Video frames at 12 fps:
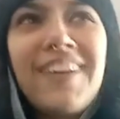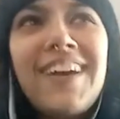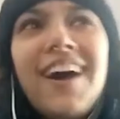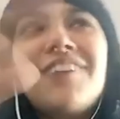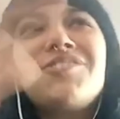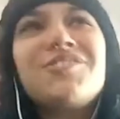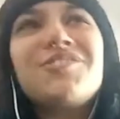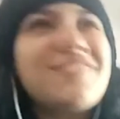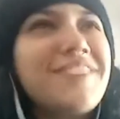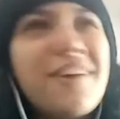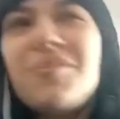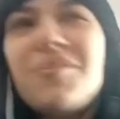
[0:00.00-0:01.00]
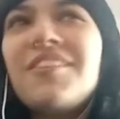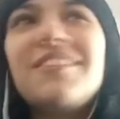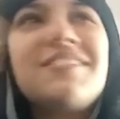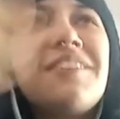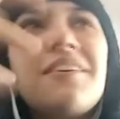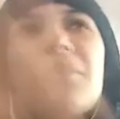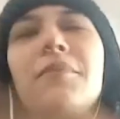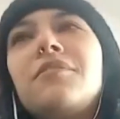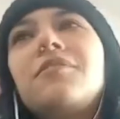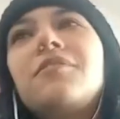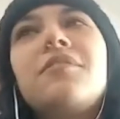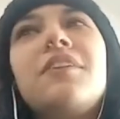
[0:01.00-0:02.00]
got you, just come here and talk
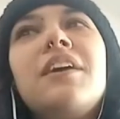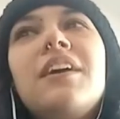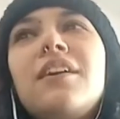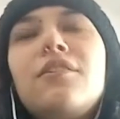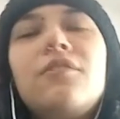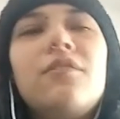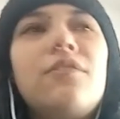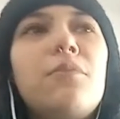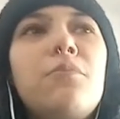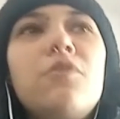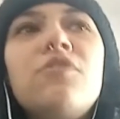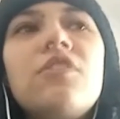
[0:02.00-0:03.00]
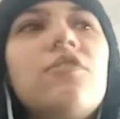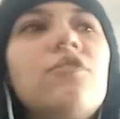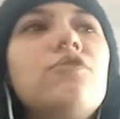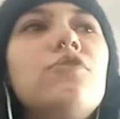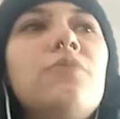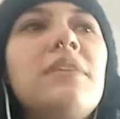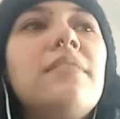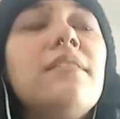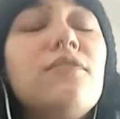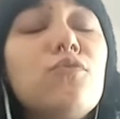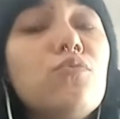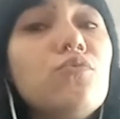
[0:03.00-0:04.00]
about your the music you're doing.
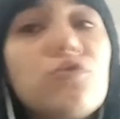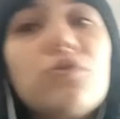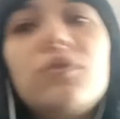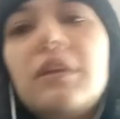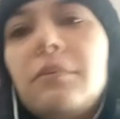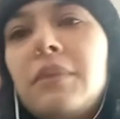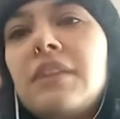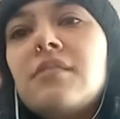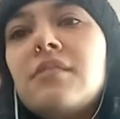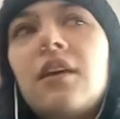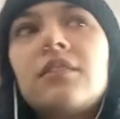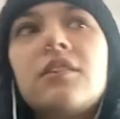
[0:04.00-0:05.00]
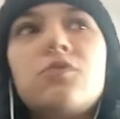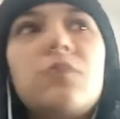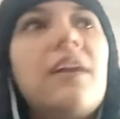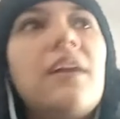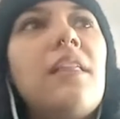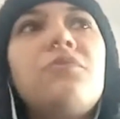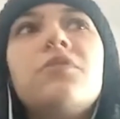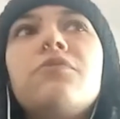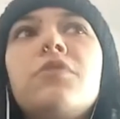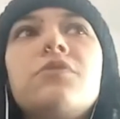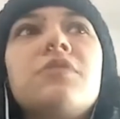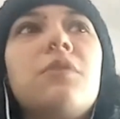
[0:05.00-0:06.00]
This truly means a lot, because when I left
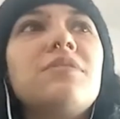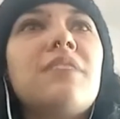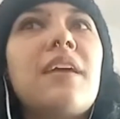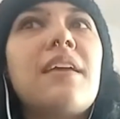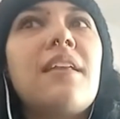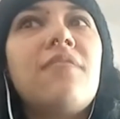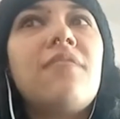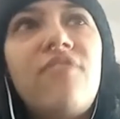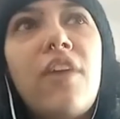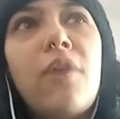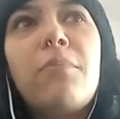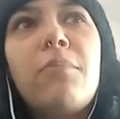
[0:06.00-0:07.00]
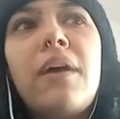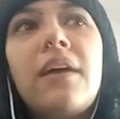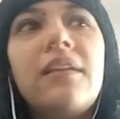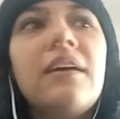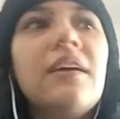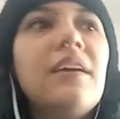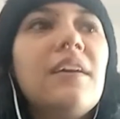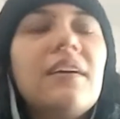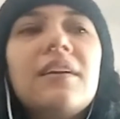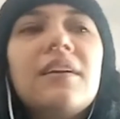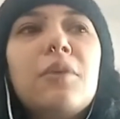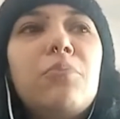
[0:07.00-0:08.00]
Nervosa, I was like in a very bad
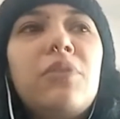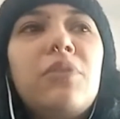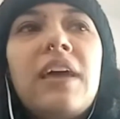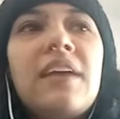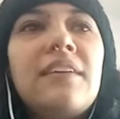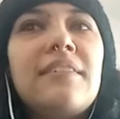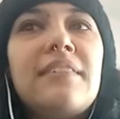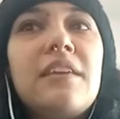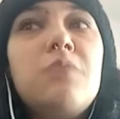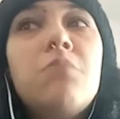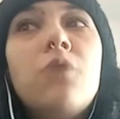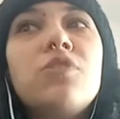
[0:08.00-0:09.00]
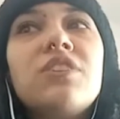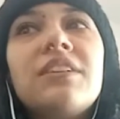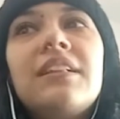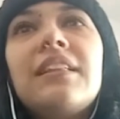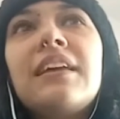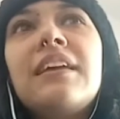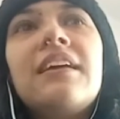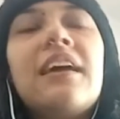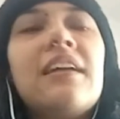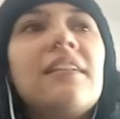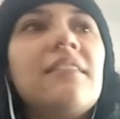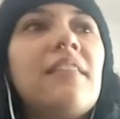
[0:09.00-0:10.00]
place emotionally
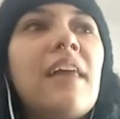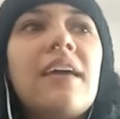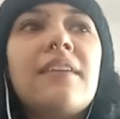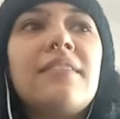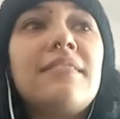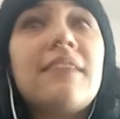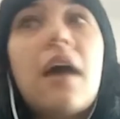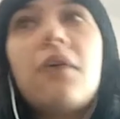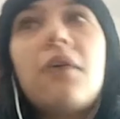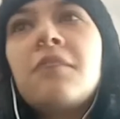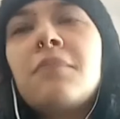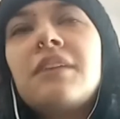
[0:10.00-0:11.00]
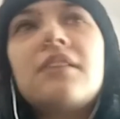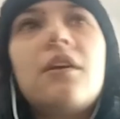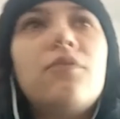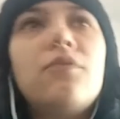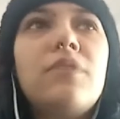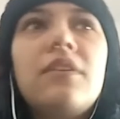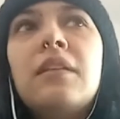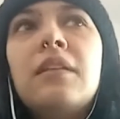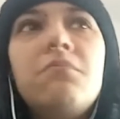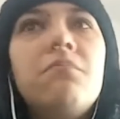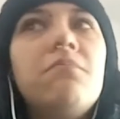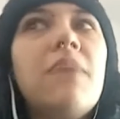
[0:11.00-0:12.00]
and like doubting myself
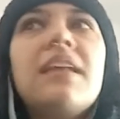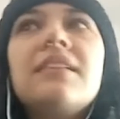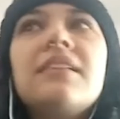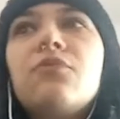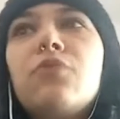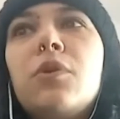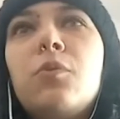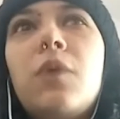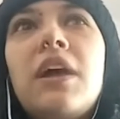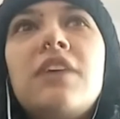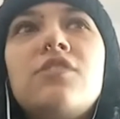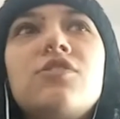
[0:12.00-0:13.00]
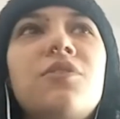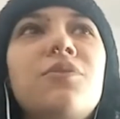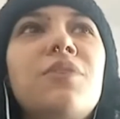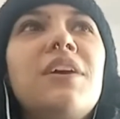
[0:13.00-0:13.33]
in many different ways. So